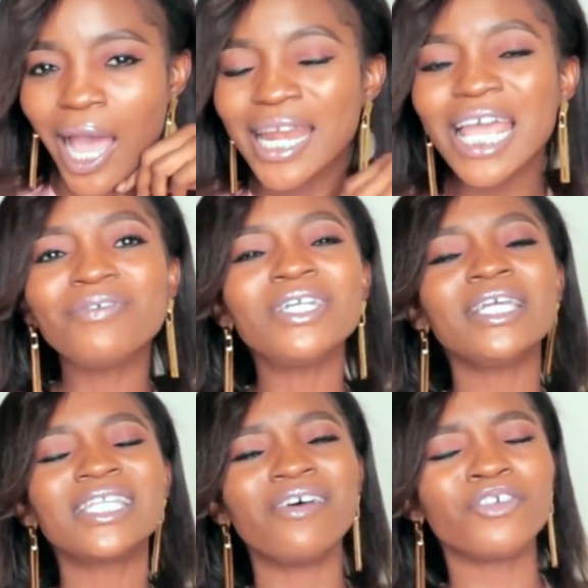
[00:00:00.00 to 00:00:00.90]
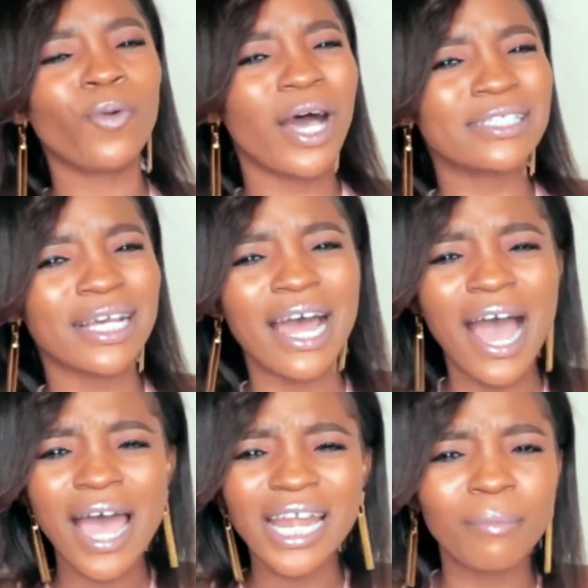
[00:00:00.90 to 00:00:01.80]
Like, even the interviewer said,
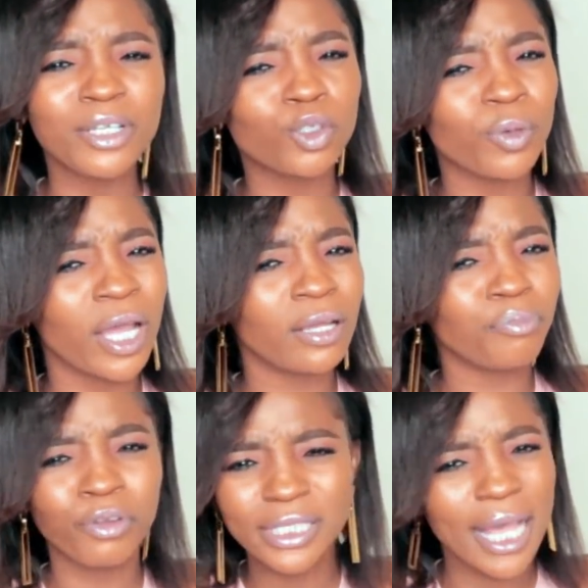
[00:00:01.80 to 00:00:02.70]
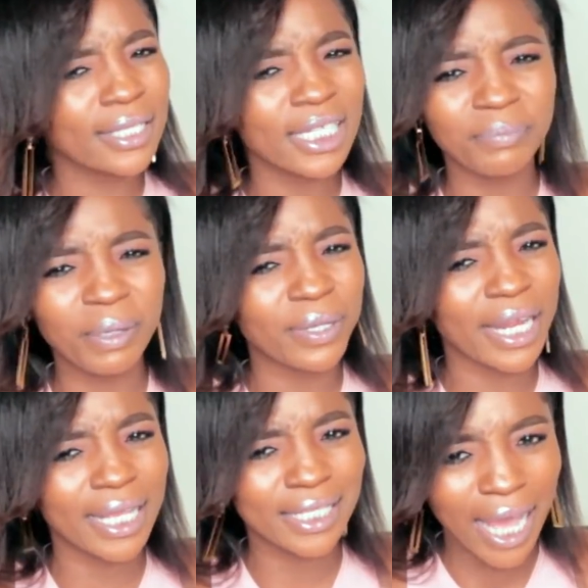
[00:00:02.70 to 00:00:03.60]
that means you were pretending in Bibi
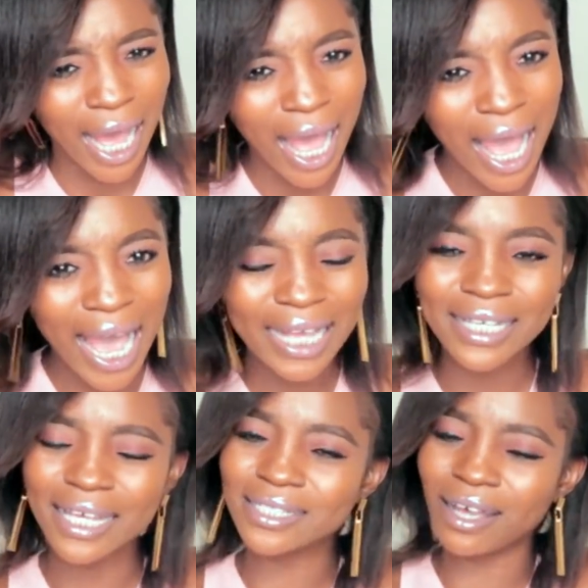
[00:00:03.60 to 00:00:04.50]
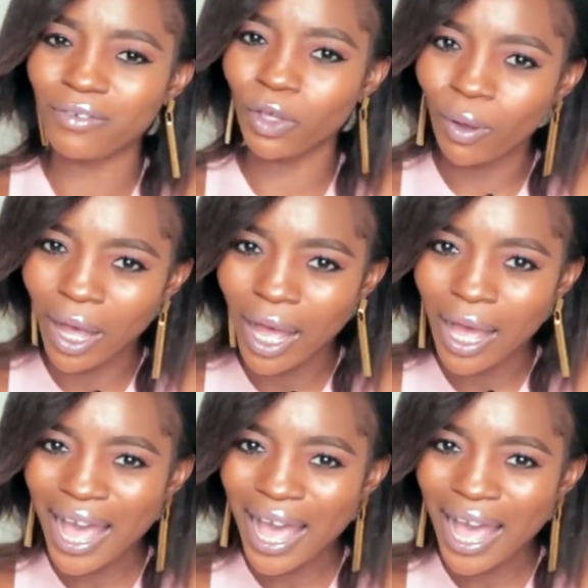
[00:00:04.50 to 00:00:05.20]
Ninja. I say interviewer.